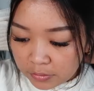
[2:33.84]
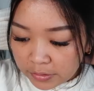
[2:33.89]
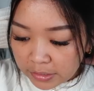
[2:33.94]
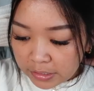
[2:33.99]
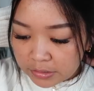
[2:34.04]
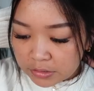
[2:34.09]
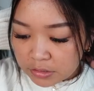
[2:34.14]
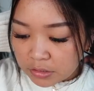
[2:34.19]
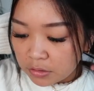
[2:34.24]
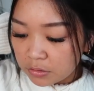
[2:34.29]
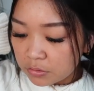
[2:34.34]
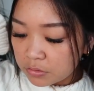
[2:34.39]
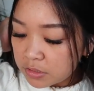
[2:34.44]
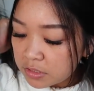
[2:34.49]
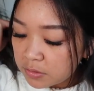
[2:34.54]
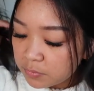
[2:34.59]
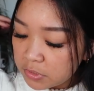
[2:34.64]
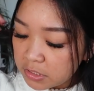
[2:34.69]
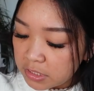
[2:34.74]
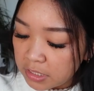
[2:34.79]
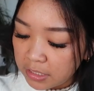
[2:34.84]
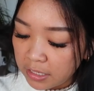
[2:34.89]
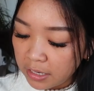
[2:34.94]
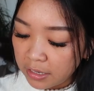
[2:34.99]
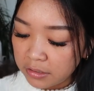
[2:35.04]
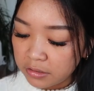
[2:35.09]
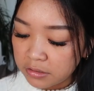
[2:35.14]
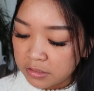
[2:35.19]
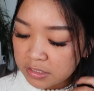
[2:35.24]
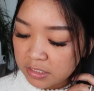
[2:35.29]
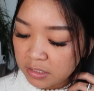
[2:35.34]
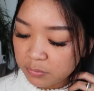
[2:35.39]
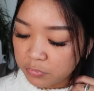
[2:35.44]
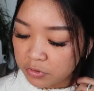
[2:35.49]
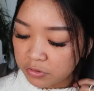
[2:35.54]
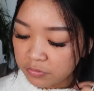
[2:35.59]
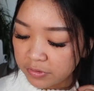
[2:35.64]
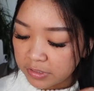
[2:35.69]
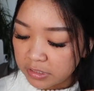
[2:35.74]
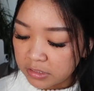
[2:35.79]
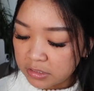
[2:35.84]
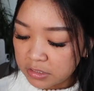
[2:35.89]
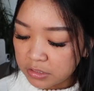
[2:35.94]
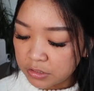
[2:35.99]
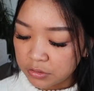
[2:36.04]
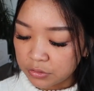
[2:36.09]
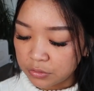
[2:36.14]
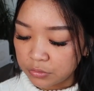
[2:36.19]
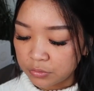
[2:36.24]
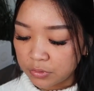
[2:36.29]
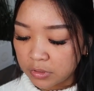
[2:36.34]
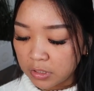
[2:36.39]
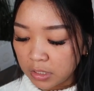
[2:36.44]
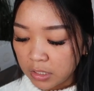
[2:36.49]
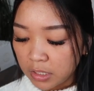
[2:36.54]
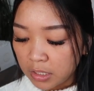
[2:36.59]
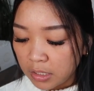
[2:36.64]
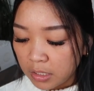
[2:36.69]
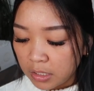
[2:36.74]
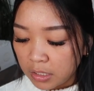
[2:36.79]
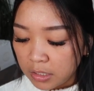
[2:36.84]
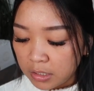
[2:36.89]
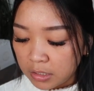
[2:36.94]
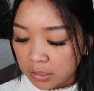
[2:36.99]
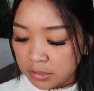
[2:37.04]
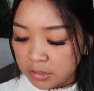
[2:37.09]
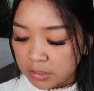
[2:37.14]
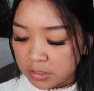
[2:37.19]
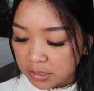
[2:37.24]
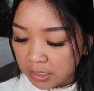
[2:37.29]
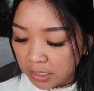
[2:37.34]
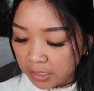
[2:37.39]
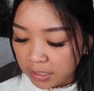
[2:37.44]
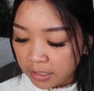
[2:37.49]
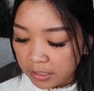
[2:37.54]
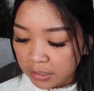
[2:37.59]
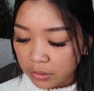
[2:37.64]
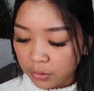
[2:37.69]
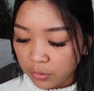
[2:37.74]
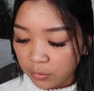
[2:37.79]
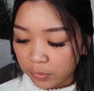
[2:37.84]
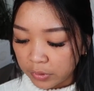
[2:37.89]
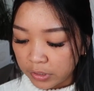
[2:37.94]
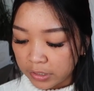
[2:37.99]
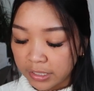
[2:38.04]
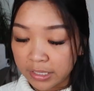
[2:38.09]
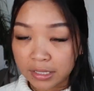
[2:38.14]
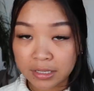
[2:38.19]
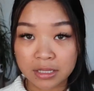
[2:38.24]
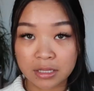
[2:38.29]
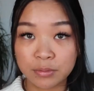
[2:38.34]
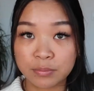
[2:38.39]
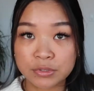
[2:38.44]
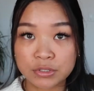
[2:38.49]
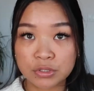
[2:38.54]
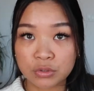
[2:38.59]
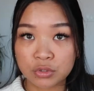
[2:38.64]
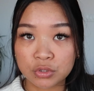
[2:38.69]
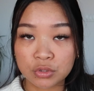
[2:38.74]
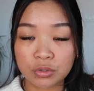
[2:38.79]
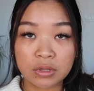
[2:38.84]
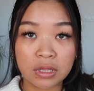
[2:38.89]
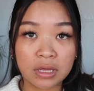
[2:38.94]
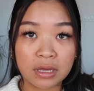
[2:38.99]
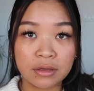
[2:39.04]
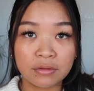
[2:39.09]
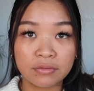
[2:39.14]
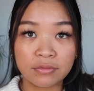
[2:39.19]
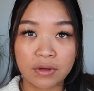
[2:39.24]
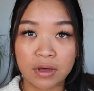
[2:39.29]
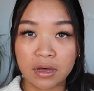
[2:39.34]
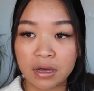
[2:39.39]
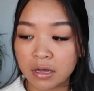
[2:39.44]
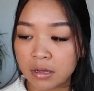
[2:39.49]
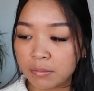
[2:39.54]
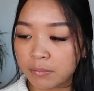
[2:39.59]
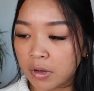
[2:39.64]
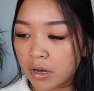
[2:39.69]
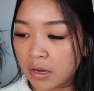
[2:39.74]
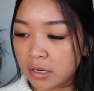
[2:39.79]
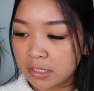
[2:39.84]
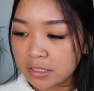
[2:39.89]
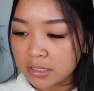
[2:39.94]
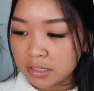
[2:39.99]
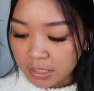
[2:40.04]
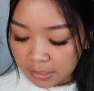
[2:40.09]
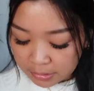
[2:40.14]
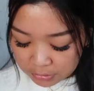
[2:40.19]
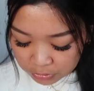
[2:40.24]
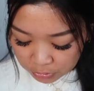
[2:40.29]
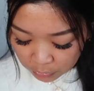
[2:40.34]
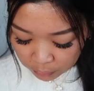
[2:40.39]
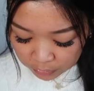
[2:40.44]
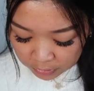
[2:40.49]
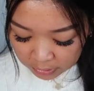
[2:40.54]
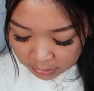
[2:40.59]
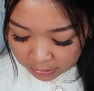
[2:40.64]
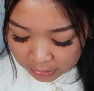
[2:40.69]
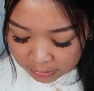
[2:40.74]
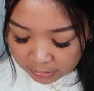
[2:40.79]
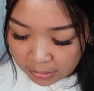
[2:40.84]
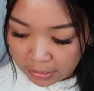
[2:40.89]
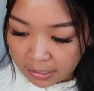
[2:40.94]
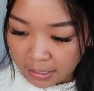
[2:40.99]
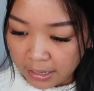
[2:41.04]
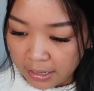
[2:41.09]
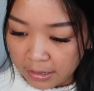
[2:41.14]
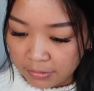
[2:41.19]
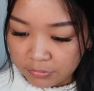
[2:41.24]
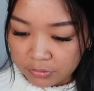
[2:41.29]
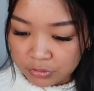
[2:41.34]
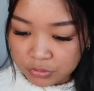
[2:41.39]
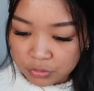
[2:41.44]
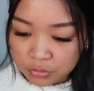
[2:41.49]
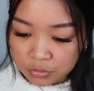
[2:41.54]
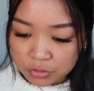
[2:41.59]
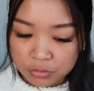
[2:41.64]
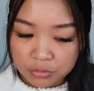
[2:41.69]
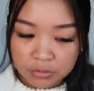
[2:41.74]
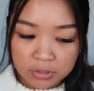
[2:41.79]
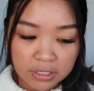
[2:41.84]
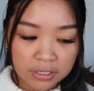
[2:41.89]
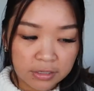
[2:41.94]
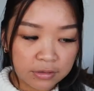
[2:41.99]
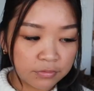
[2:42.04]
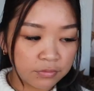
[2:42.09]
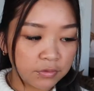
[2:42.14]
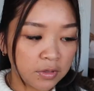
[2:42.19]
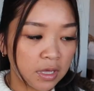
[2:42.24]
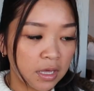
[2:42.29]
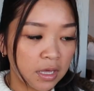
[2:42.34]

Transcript: Okay, so someone said, how do you stay motivated to study, work, and keep a social life? Honestly, I don't think that I have a social life.